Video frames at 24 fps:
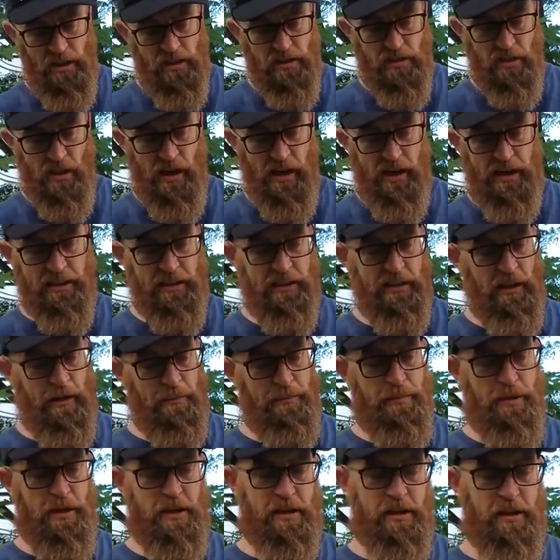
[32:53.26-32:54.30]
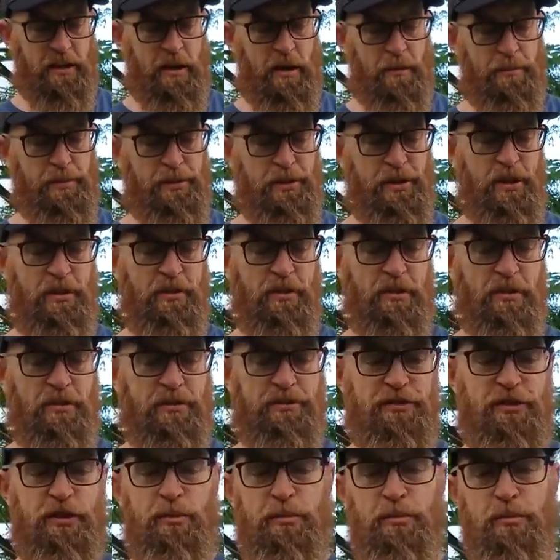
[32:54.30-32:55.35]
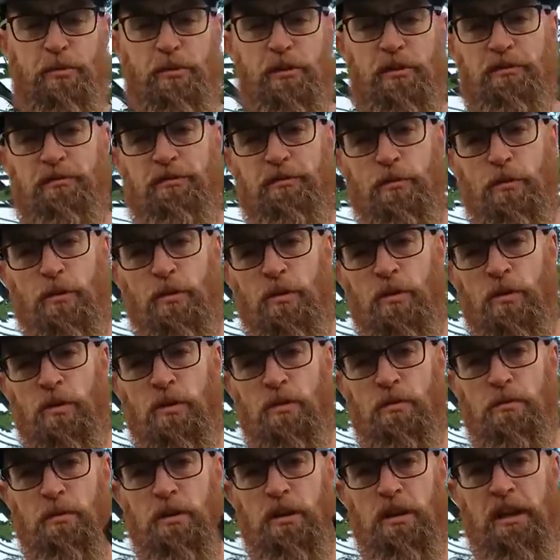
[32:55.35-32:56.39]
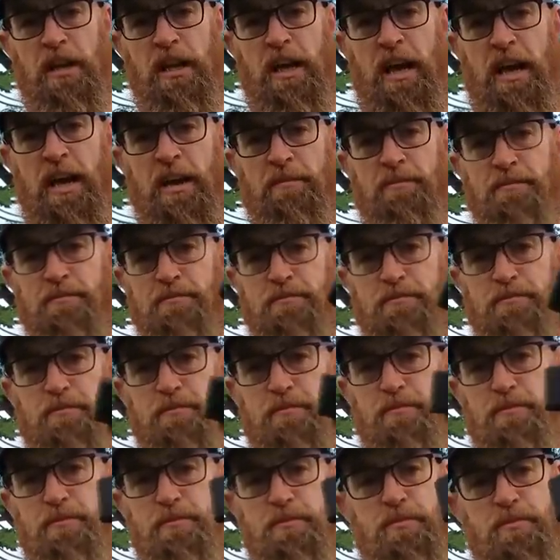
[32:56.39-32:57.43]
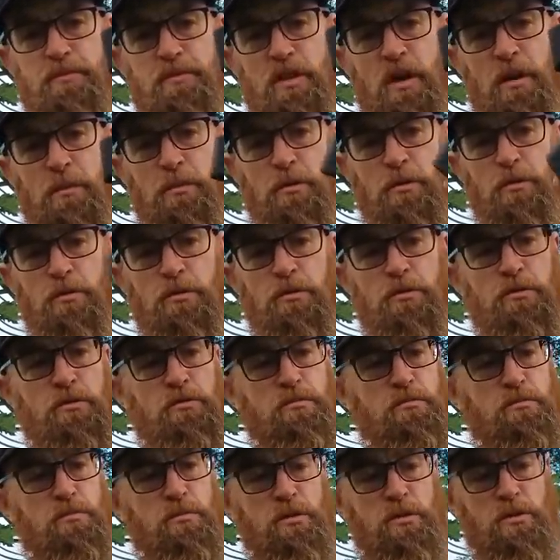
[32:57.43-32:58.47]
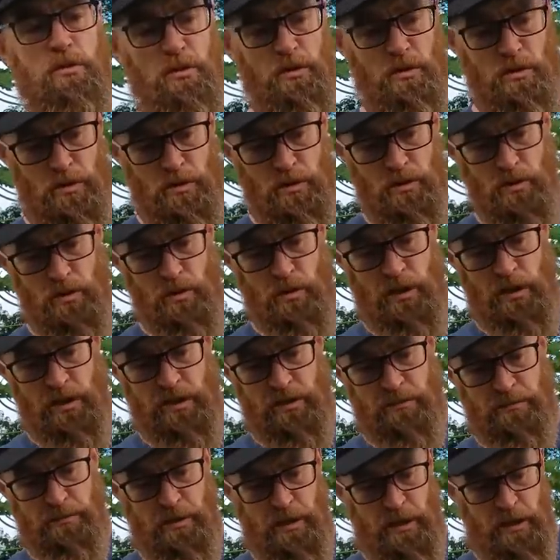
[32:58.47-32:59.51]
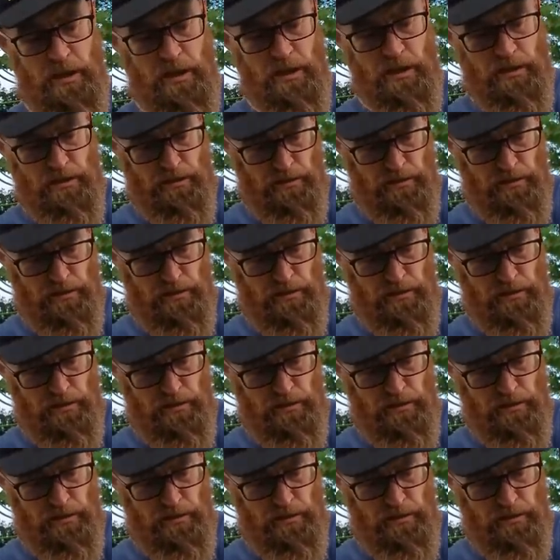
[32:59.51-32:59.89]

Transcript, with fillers: So I ended up picking up another 2.4 milliamp double USB